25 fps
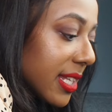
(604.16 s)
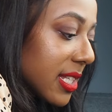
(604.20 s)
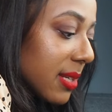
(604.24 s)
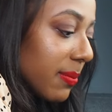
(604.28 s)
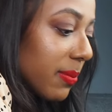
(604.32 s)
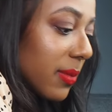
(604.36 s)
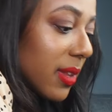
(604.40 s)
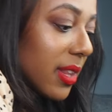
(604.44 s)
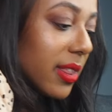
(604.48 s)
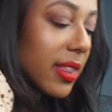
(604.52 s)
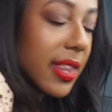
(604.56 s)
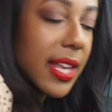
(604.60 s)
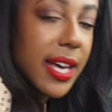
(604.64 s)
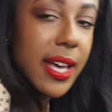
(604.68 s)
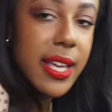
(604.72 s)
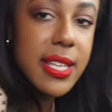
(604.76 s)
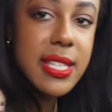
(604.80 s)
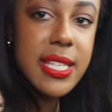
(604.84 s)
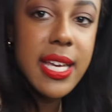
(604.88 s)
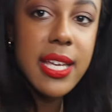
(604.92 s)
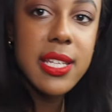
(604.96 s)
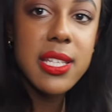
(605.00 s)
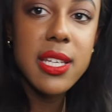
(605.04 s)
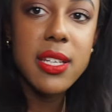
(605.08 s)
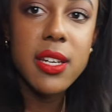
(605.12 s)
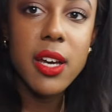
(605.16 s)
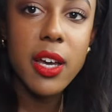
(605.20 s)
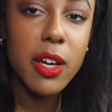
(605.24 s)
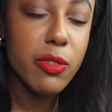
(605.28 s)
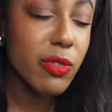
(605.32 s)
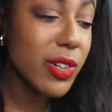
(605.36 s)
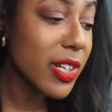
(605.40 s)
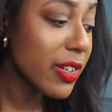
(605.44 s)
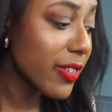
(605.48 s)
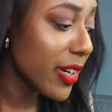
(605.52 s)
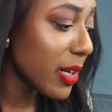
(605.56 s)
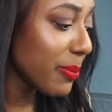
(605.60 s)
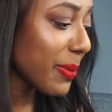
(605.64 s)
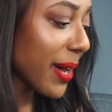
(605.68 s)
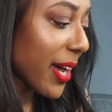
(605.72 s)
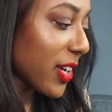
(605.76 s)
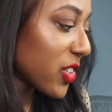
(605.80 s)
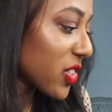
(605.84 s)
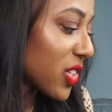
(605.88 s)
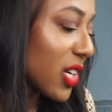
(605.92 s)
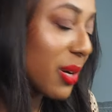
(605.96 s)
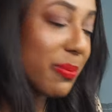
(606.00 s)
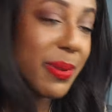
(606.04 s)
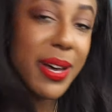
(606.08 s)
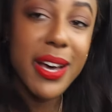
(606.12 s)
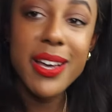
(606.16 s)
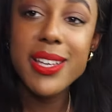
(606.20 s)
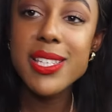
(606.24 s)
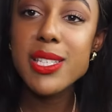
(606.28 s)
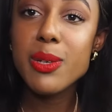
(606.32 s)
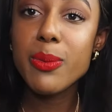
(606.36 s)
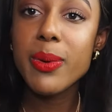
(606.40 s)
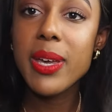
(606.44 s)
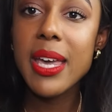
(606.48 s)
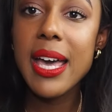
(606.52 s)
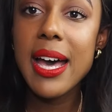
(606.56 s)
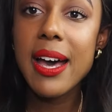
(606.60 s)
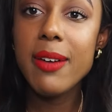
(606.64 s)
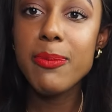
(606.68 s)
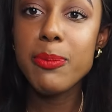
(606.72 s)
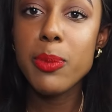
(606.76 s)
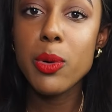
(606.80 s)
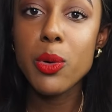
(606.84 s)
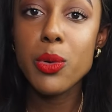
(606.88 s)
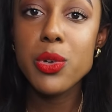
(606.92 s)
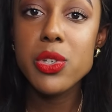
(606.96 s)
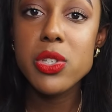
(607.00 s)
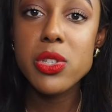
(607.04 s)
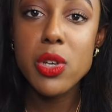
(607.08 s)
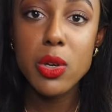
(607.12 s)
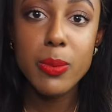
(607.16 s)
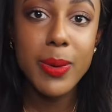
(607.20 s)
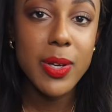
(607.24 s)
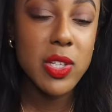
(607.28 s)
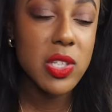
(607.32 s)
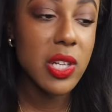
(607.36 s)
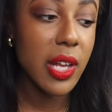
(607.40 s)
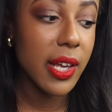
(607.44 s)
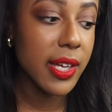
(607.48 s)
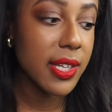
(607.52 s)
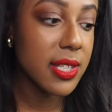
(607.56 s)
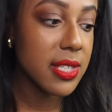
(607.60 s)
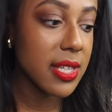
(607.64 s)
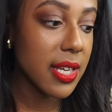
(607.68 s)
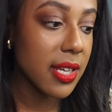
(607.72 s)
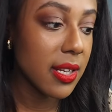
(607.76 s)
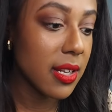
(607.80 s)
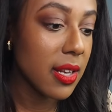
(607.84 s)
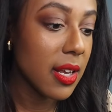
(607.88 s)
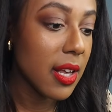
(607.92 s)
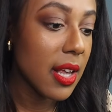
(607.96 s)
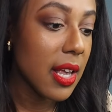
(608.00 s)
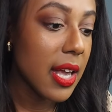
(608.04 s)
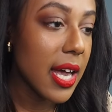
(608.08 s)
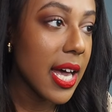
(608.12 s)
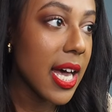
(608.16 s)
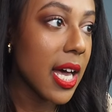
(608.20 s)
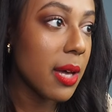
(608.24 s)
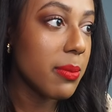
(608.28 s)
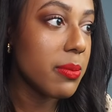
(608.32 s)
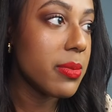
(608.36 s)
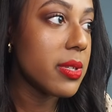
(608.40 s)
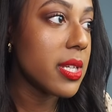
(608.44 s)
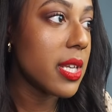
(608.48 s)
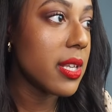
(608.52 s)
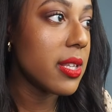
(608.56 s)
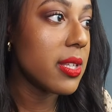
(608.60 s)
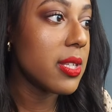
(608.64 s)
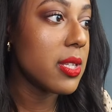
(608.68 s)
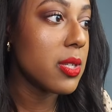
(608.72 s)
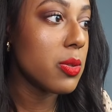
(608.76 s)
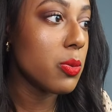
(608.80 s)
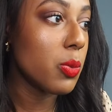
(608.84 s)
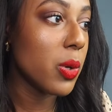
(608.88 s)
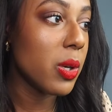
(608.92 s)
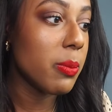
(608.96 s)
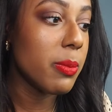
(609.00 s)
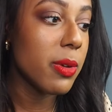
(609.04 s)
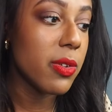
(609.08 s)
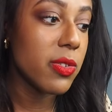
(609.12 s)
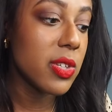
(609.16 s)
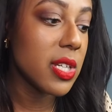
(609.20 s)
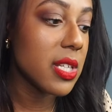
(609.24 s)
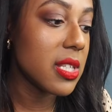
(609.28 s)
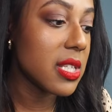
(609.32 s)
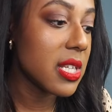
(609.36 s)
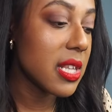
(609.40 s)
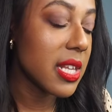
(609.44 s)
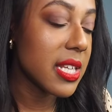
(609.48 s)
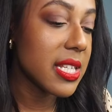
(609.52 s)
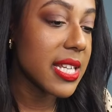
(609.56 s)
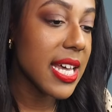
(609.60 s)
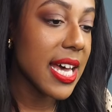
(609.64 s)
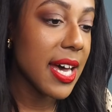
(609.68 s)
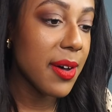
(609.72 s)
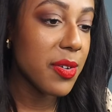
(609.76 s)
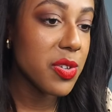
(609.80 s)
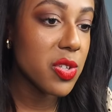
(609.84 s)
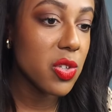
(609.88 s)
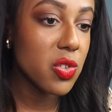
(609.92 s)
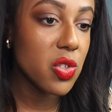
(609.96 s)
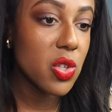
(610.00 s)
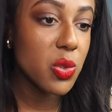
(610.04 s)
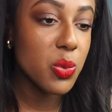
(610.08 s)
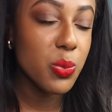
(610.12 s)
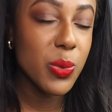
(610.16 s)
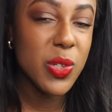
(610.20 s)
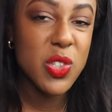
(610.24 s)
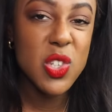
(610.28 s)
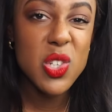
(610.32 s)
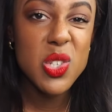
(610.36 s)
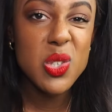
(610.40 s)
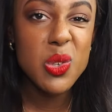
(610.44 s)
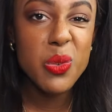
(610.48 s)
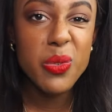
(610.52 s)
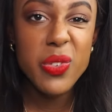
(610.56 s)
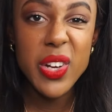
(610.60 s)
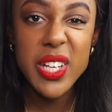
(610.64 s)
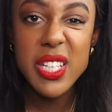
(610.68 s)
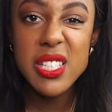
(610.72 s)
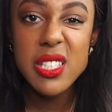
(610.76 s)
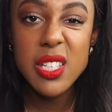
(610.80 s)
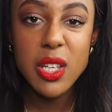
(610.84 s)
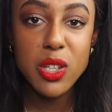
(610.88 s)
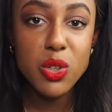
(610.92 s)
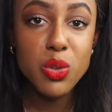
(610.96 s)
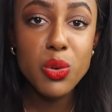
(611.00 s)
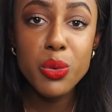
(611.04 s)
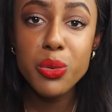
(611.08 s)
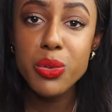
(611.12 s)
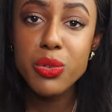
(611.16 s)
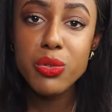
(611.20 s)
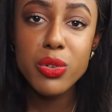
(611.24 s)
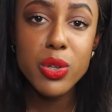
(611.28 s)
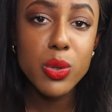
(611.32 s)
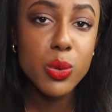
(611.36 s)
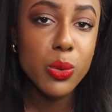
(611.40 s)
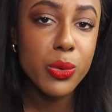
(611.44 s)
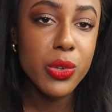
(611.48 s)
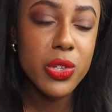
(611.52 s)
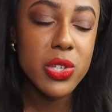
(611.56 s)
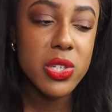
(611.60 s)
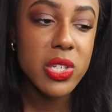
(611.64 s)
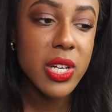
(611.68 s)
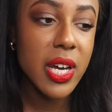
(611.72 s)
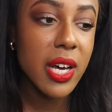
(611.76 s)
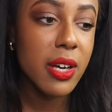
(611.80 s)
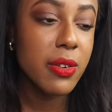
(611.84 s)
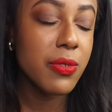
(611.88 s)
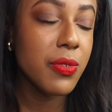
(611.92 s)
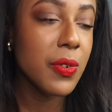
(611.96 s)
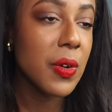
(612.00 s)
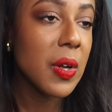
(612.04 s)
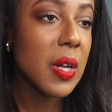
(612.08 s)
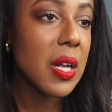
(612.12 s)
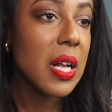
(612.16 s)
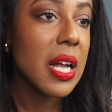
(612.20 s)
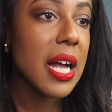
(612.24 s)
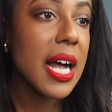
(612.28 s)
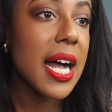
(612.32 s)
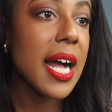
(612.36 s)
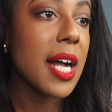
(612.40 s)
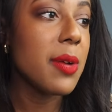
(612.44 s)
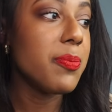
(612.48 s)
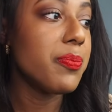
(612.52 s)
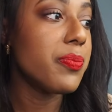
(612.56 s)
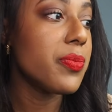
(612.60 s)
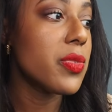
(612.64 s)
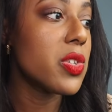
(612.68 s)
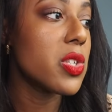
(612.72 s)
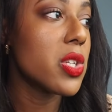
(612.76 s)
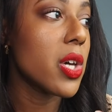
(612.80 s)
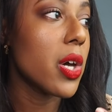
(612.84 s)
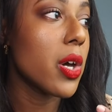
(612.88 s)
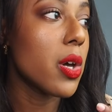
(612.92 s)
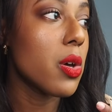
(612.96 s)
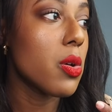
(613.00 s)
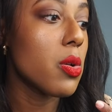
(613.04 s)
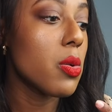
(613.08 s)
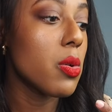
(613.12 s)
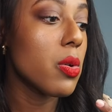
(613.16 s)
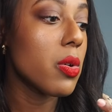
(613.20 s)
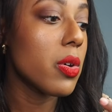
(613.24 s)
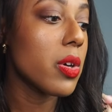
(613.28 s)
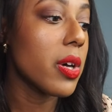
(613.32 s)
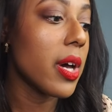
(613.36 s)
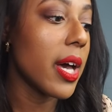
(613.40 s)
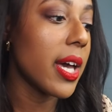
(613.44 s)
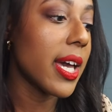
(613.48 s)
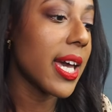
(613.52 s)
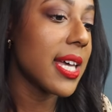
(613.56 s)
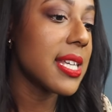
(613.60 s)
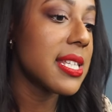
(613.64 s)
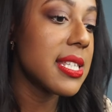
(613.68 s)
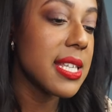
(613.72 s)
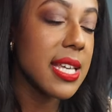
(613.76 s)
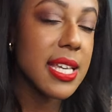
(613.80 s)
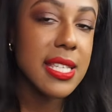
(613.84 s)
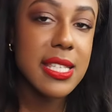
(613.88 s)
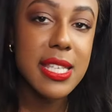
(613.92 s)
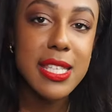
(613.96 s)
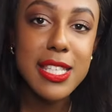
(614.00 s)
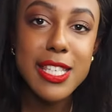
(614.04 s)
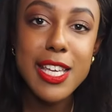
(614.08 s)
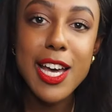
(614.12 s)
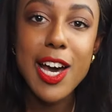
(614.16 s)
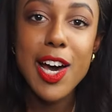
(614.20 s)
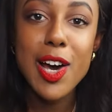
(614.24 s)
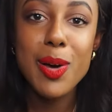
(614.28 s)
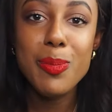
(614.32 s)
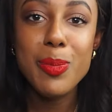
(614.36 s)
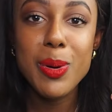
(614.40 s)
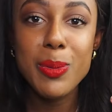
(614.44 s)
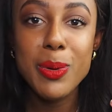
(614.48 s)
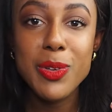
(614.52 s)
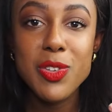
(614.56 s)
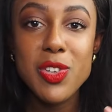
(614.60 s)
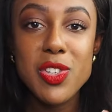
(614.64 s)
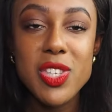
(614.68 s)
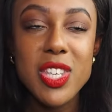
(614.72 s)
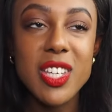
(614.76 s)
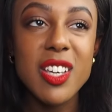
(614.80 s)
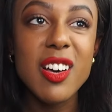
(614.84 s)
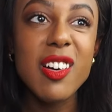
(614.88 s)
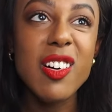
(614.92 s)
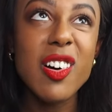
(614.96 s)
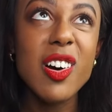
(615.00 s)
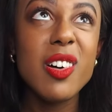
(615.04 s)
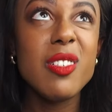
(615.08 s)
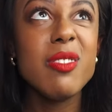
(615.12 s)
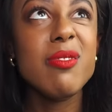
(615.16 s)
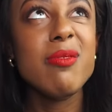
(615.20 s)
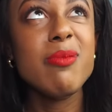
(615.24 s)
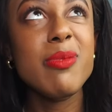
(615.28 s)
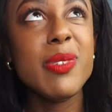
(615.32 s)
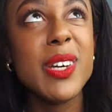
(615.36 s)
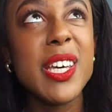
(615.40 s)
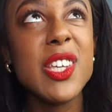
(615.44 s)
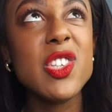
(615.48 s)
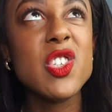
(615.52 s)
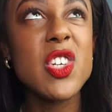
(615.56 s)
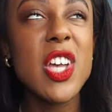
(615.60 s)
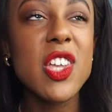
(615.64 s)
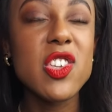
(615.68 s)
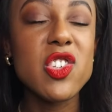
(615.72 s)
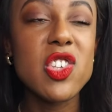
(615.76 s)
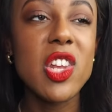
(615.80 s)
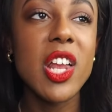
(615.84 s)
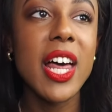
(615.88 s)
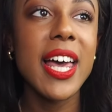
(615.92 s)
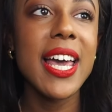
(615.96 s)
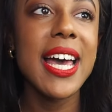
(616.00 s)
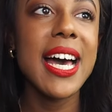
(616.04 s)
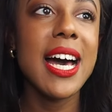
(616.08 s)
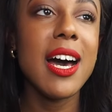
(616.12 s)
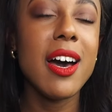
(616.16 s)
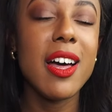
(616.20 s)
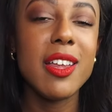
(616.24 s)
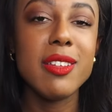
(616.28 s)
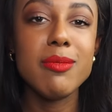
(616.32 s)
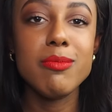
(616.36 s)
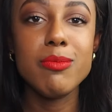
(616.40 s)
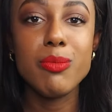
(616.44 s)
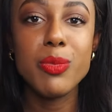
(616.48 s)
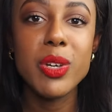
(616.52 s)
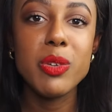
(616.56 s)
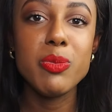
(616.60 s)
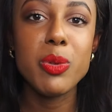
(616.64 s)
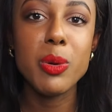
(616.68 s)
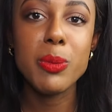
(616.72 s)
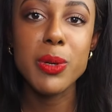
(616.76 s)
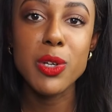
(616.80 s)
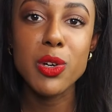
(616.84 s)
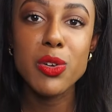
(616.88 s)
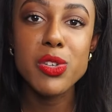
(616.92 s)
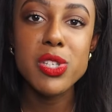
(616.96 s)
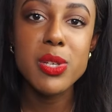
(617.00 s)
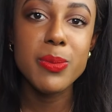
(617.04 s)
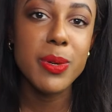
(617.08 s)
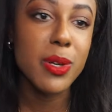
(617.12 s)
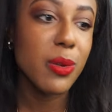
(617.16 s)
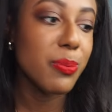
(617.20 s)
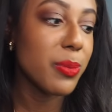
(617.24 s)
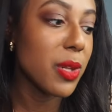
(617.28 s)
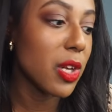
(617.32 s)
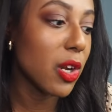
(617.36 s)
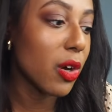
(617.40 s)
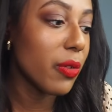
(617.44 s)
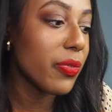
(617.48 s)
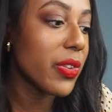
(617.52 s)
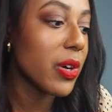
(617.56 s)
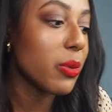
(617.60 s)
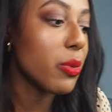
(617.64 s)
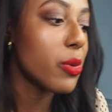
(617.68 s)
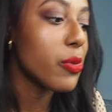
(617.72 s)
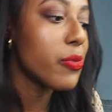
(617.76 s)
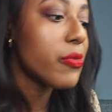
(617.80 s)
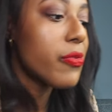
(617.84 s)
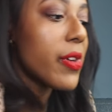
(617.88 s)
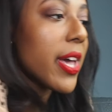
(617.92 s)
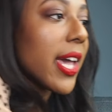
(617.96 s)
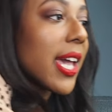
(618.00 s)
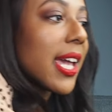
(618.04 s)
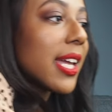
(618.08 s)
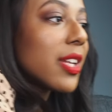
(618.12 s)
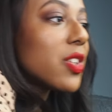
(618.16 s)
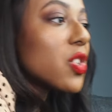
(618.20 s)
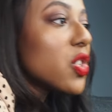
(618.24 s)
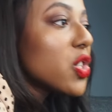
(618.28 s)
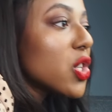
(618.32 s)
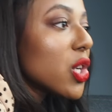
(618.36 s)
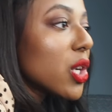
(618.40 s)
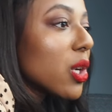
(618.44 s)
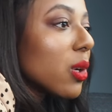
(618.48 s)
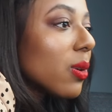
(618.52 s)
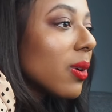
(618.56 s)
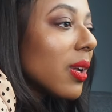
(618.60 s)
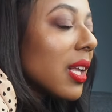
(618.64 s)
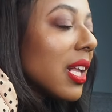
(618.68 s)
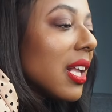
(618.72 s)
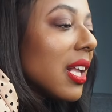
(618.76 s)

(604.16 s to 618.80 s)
something that Sandy and I are really, really passionate about. So we have bought so much lighting since we moved into this house, and we just sort of like cycle through all the stuff. So I guess seasons come and we just think, oh, we can change the light out, and we've probably got something up the loft that will fit into